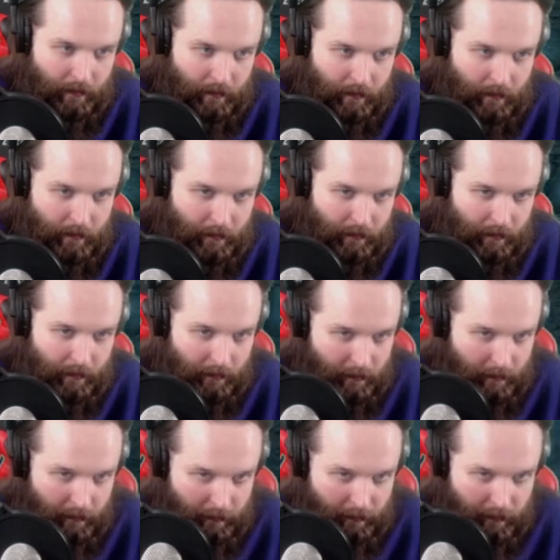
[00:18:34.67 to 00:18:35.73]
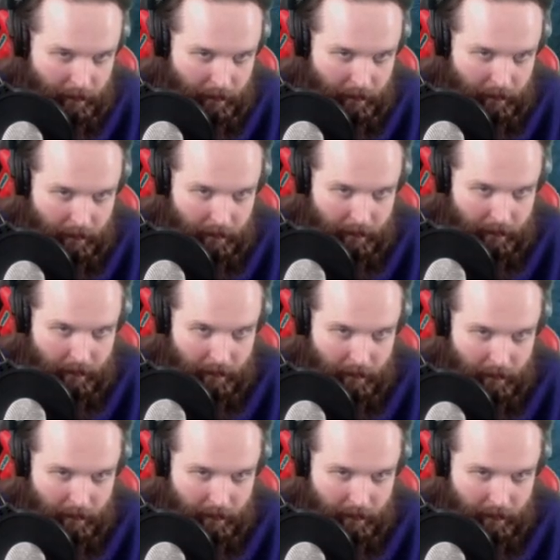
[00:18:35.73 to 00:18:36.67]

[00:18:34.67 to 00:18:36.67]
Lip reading: Nobody speaks.